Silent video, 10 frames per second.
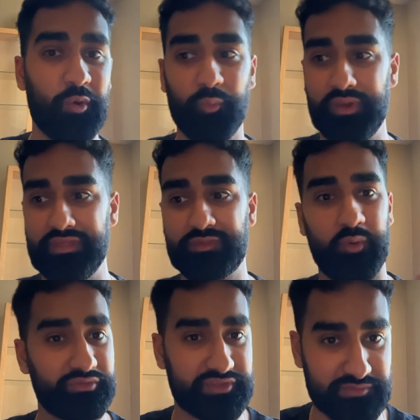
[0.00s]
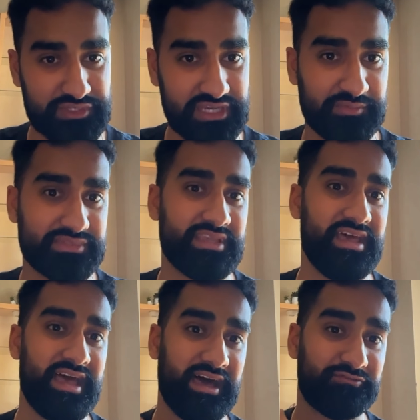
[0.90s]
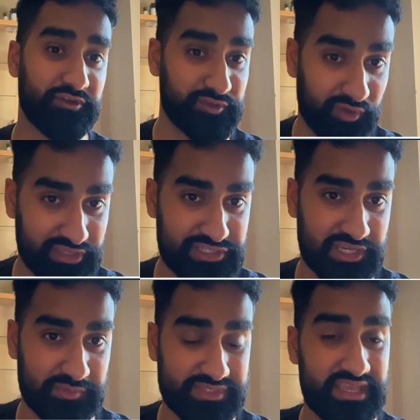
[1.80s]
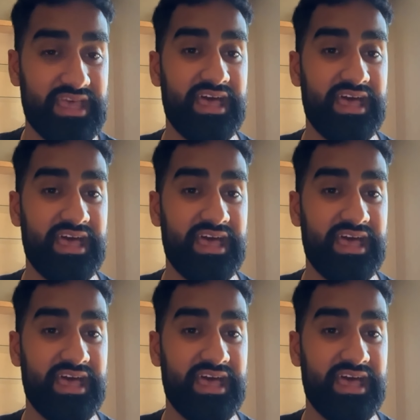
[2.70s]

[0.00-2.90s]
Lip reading: with quantum chips and photonics chips.